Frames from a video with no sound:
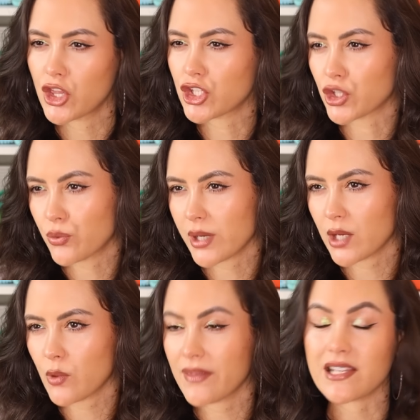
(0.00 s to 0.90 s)
There's a
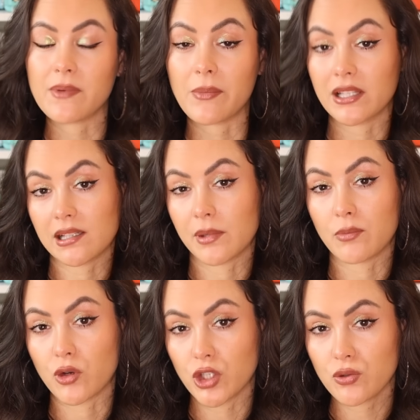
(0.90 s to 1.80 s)
green one that's maybe a little bit
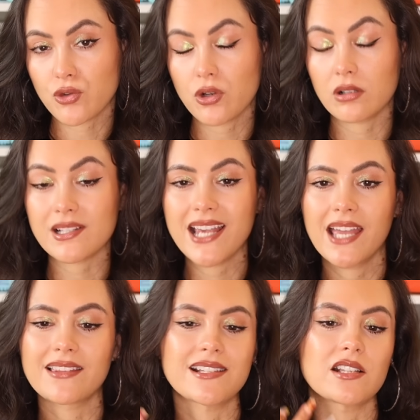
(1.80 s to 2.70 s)
more neutrals.
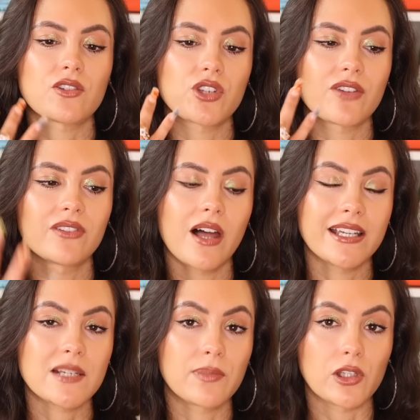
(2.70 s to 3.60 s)
There's a sort of
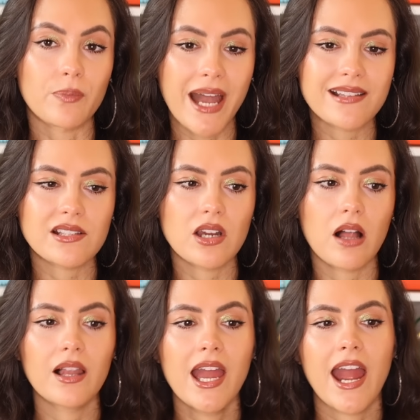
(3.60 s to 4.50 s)
light blue
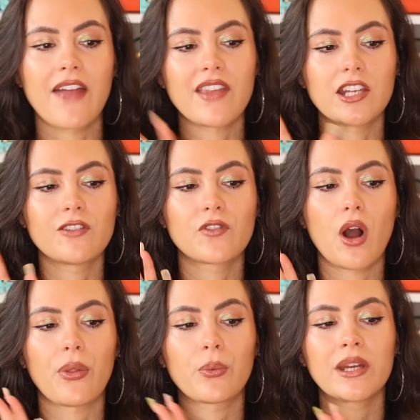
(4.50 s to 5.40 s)
pastel. And then you've
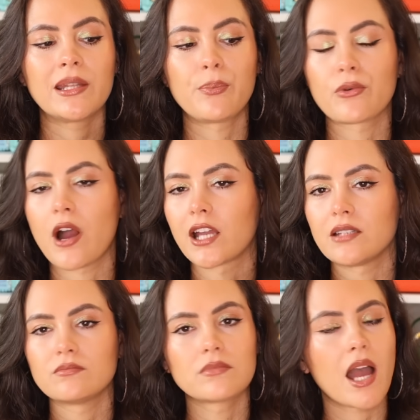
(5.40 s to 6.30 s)
got the really
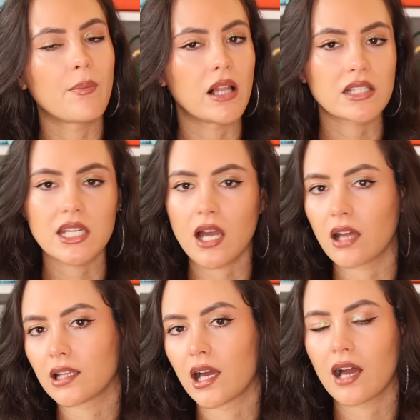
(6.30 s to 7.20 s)
bright
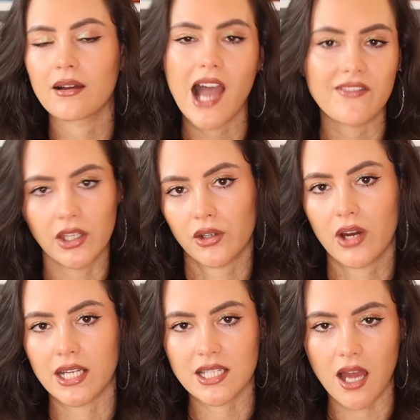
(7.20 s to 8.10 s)
multicolor having a
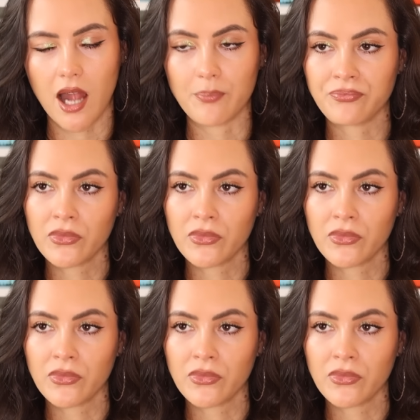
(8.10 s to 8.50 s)
great time.